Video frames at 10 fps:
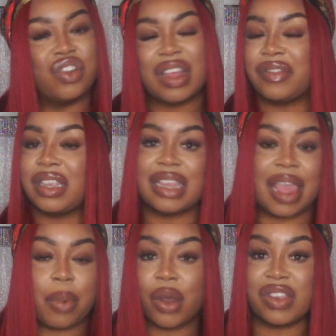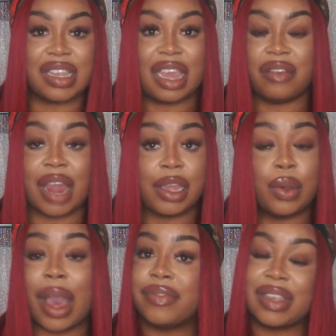just have to stay positive. Like,
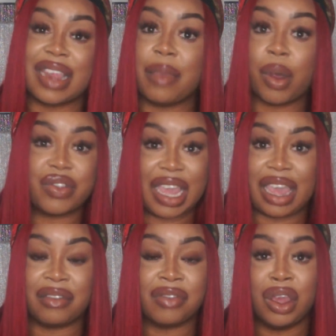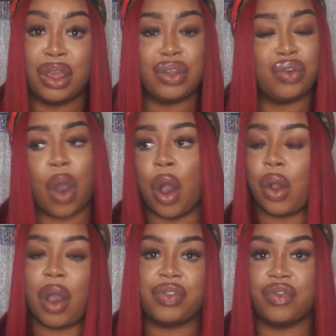you have to stay positive. You
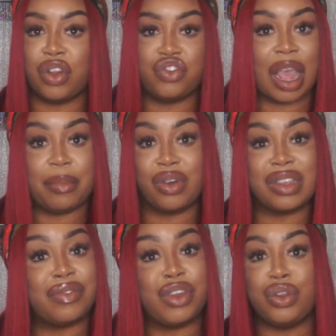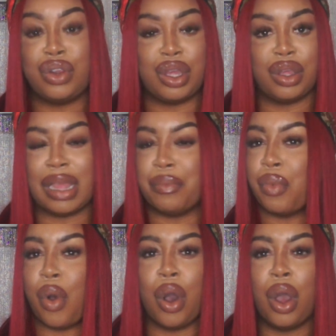can't go off the wrong track, because if you do, then
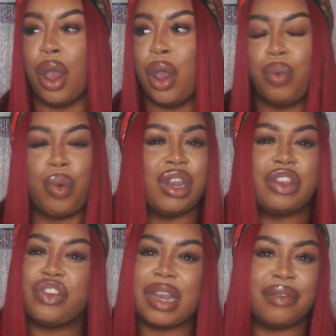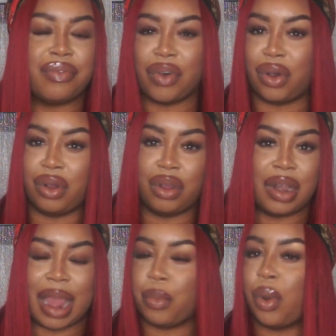what did you live for?
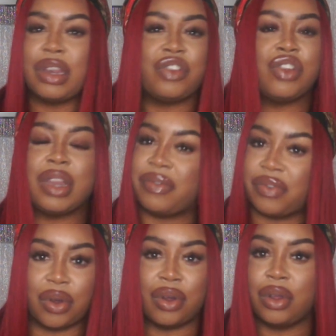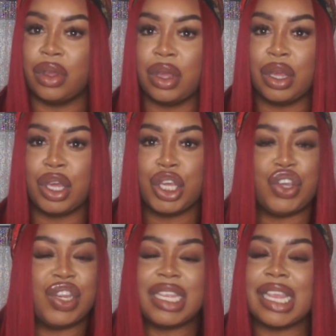Like, what did you live for?
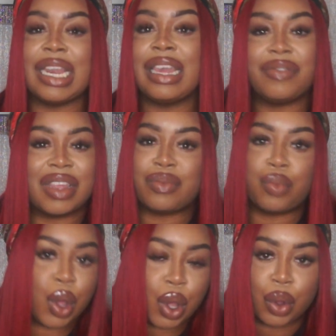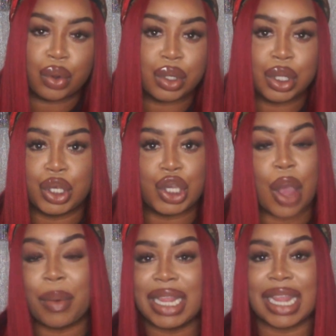You need to leave this world
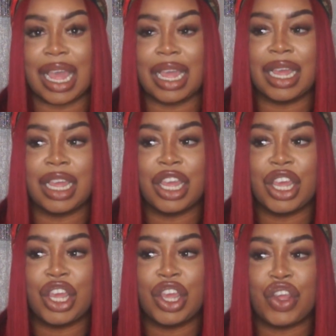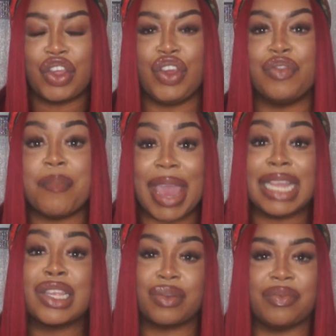knowing that you've
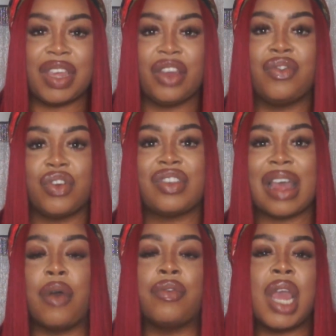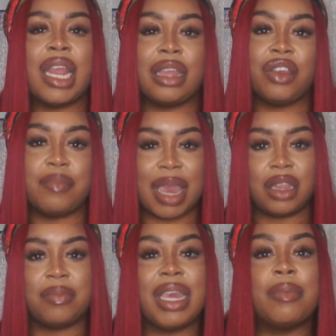made something of yourself, knowing that you've
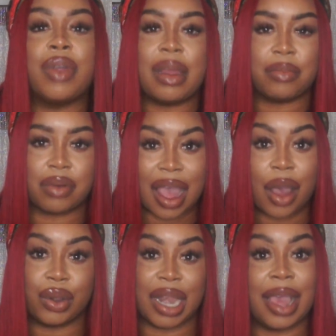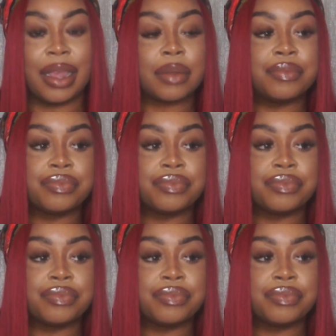made your people then proud. Like,